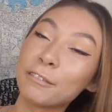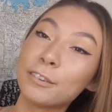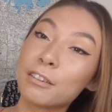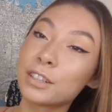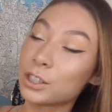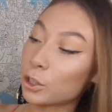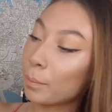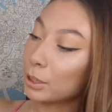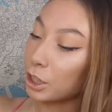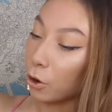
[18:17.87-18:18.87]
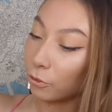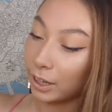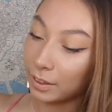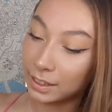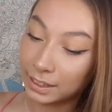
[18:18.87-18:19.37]
I've loved it so much
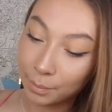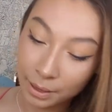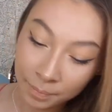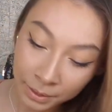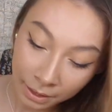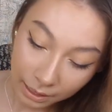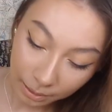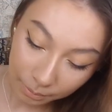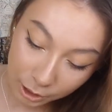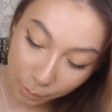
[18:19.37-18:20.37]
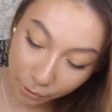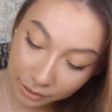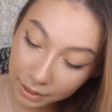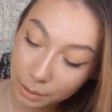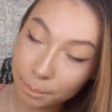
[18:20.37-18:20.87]
already this summer, to the
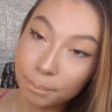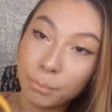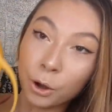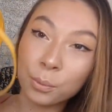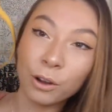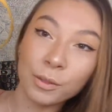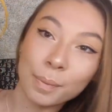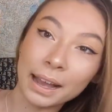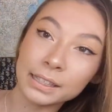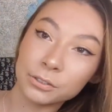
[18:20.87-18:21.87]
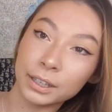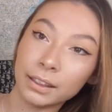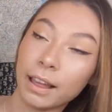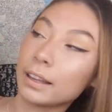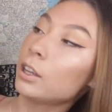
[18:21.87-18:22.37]
point that the bottom of the bag is
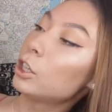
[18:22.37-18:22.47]
already, like,